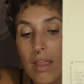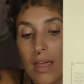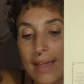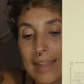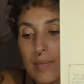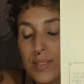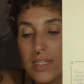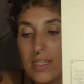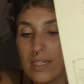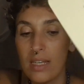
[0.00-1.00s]
Eclipse
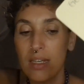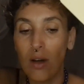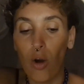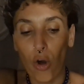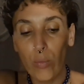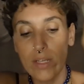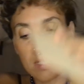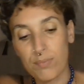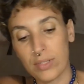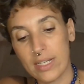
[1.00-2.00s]
season always
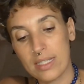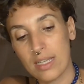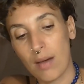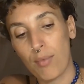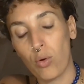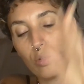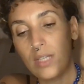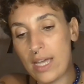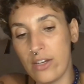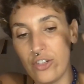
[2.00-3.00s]
brings up old
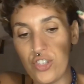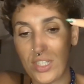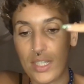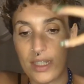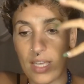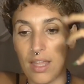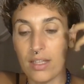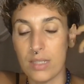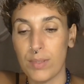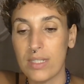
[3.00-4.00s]
energies,
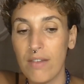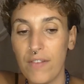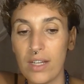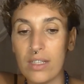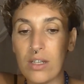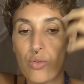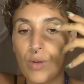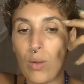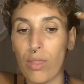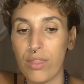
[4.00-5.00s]
and specifically
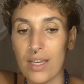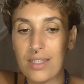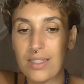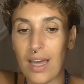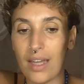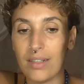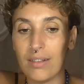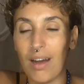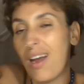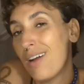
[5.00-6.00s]
around things that
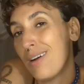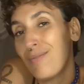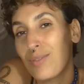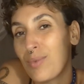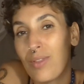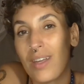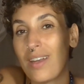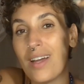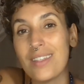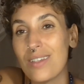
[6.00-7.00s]
are uncomfortable, that are
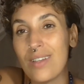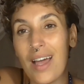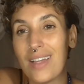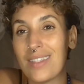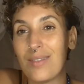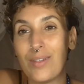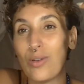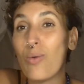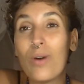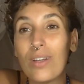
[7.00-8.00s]
not so nice, that we
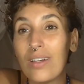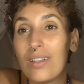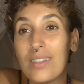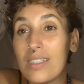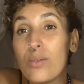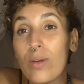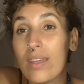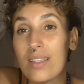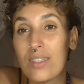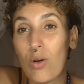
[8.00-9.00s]
don't want to deal with
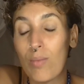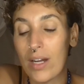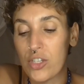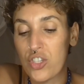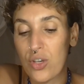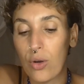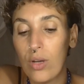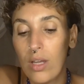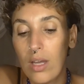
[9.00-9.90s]
it so much. So